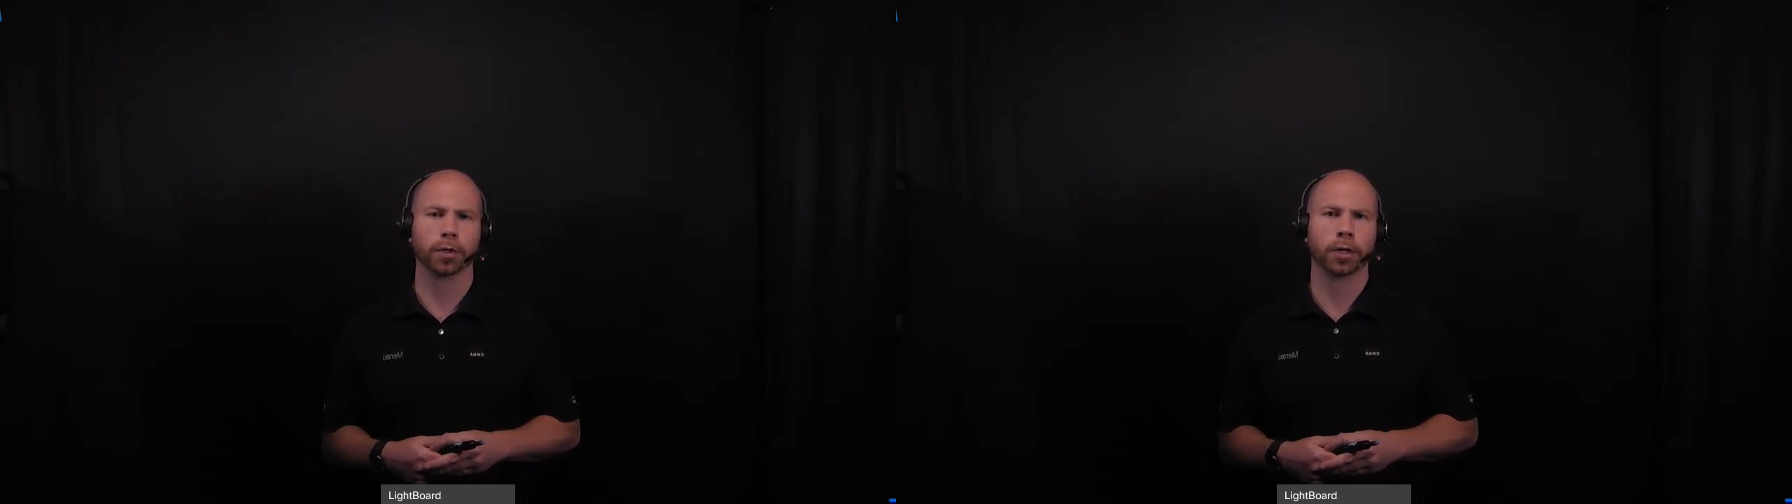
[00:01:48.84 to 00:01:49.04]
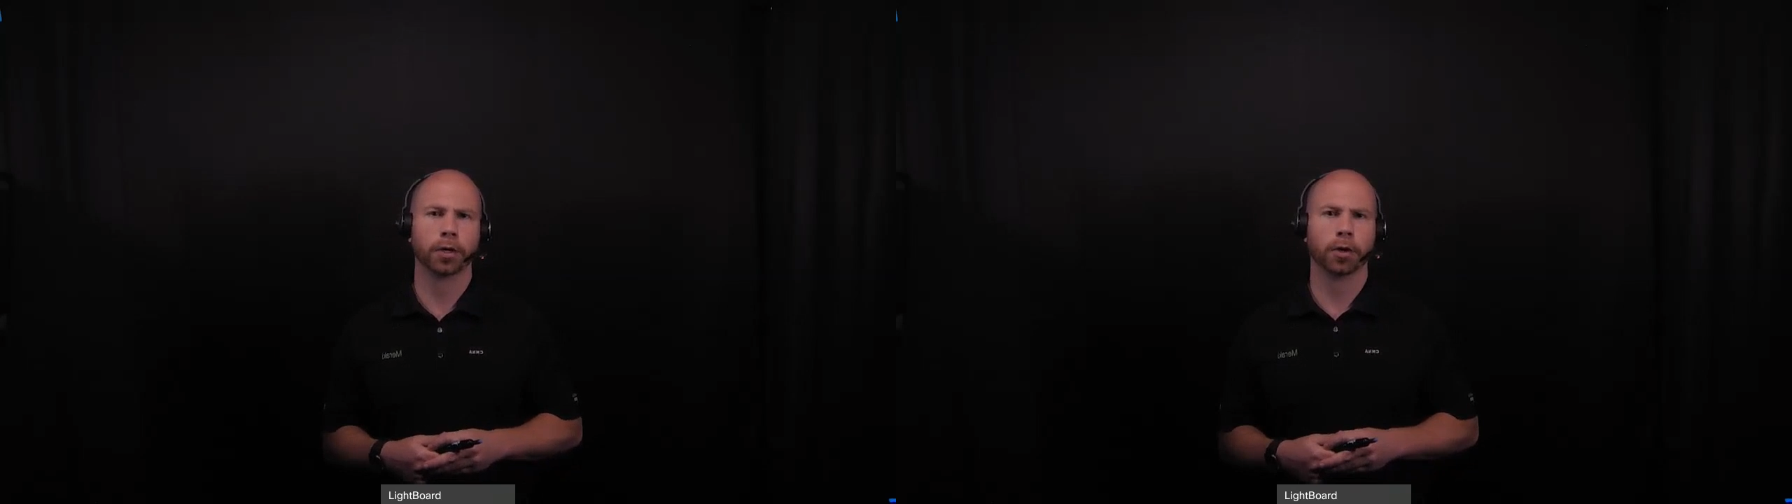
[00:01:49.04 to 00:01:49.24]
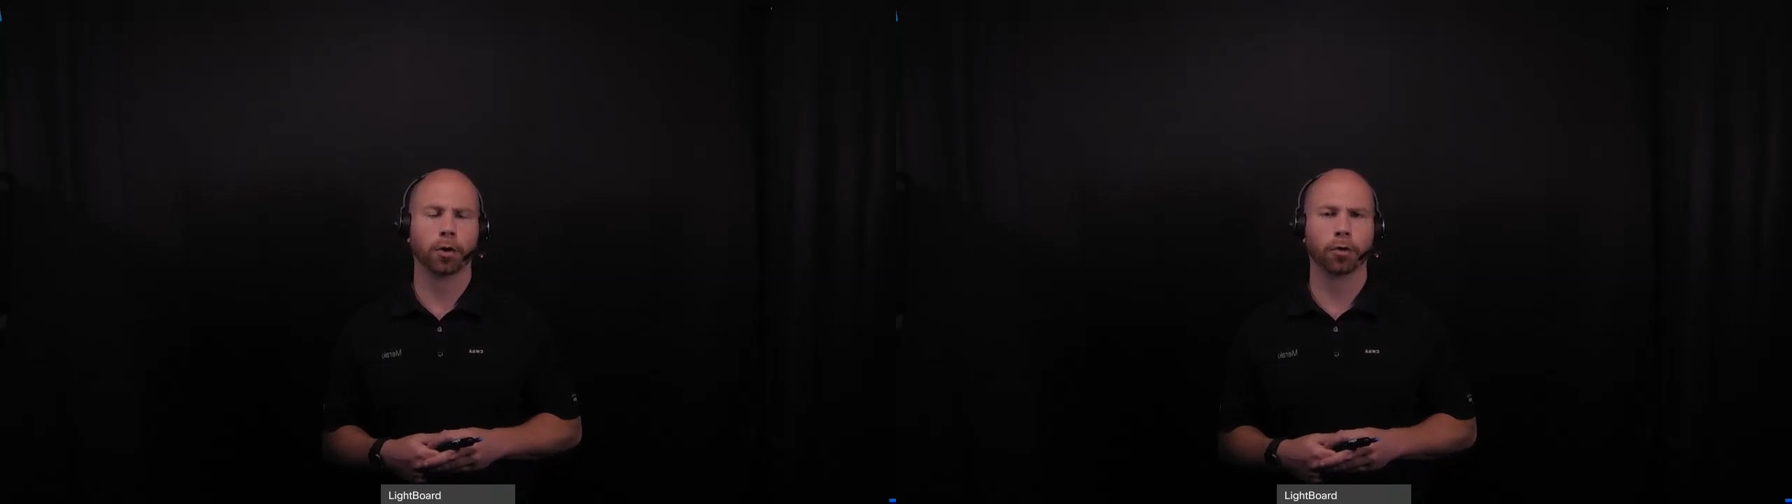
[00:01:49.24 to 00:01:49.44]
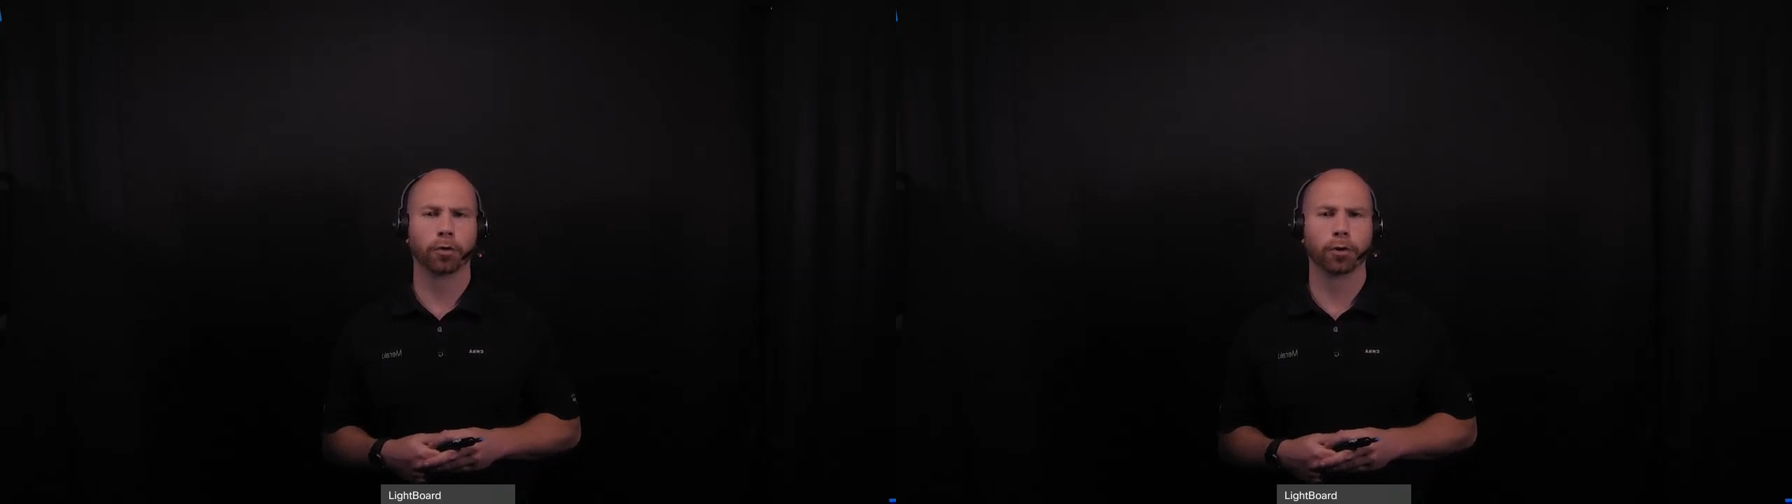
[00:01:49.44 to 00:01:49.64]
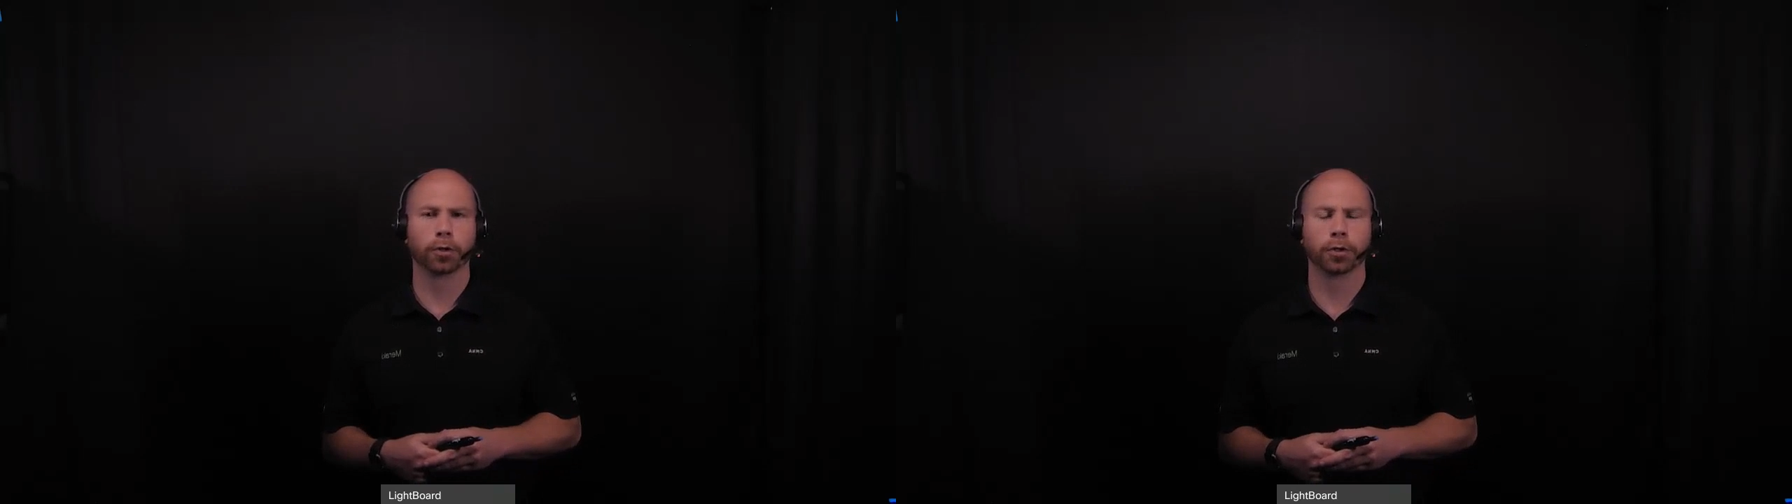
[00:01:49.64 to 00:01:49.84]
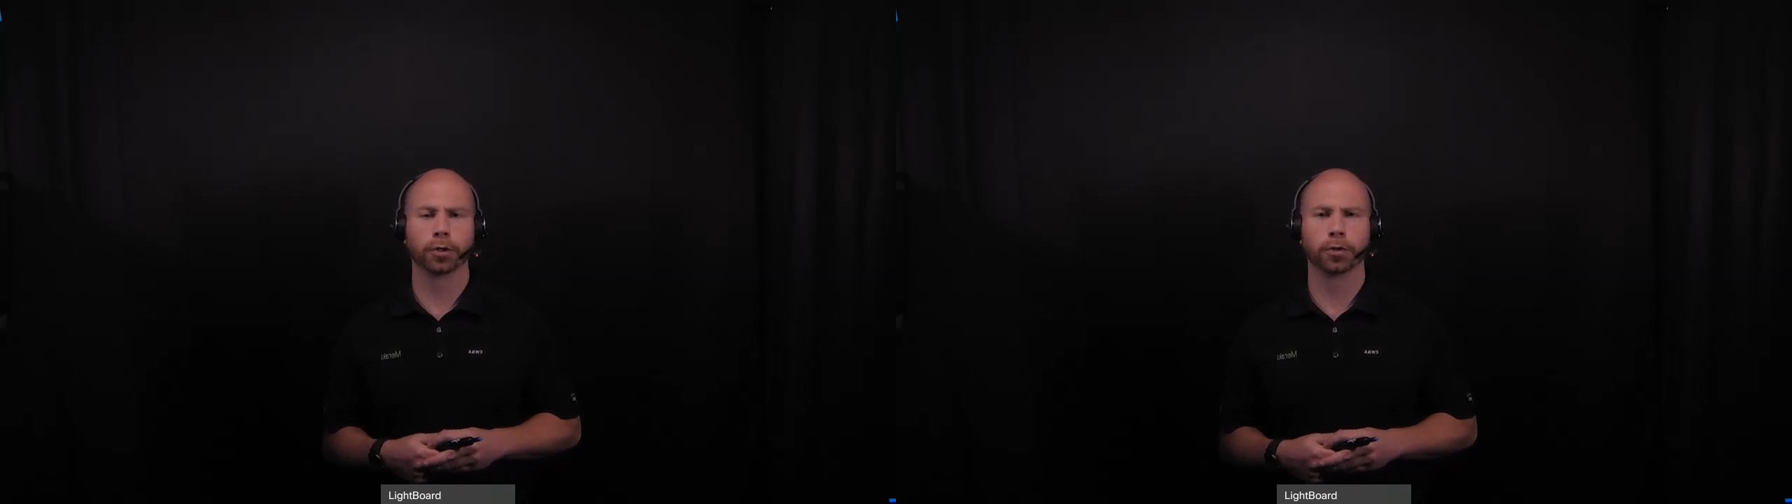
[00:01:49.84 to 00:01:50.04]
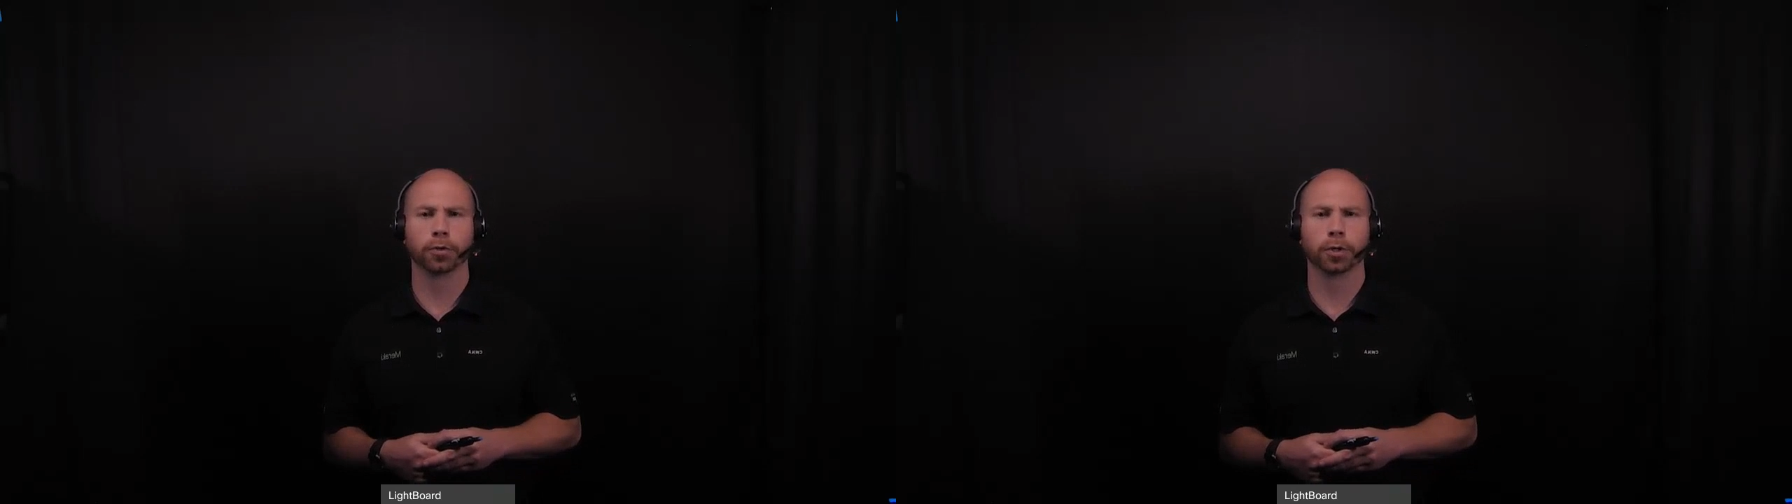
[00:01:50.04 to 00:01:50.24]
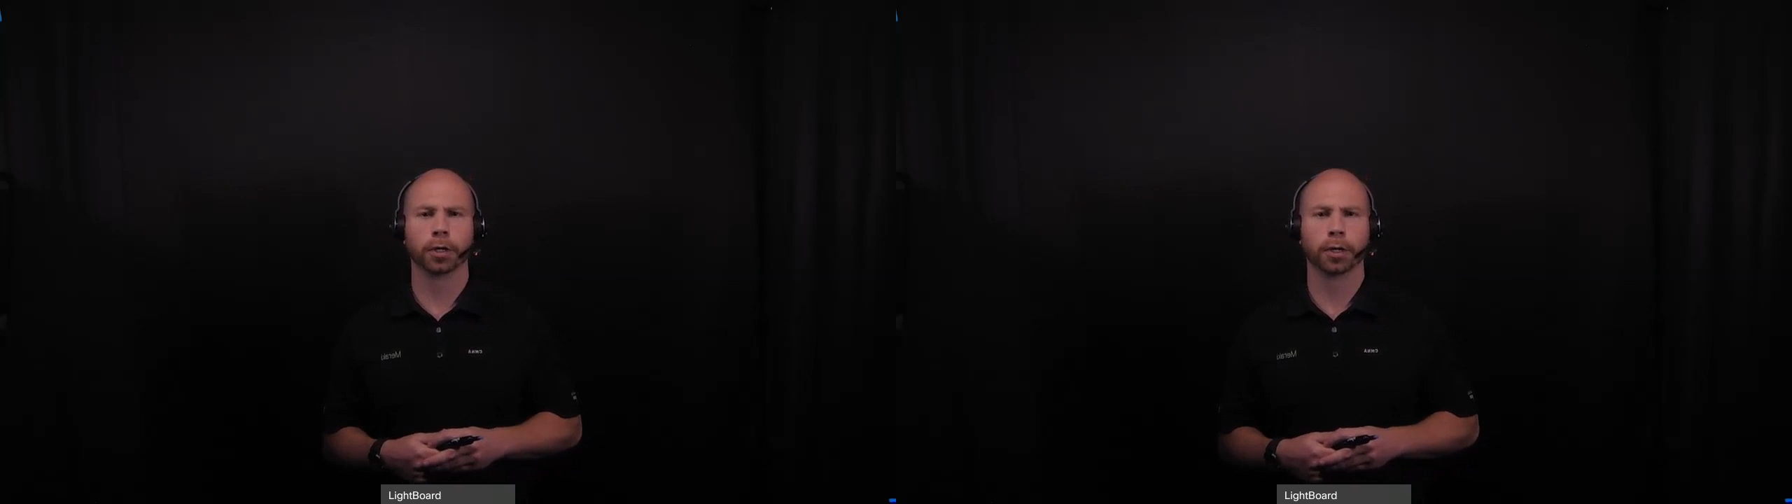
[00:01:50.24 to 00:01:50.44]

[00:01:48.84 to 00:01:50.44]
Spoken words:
over to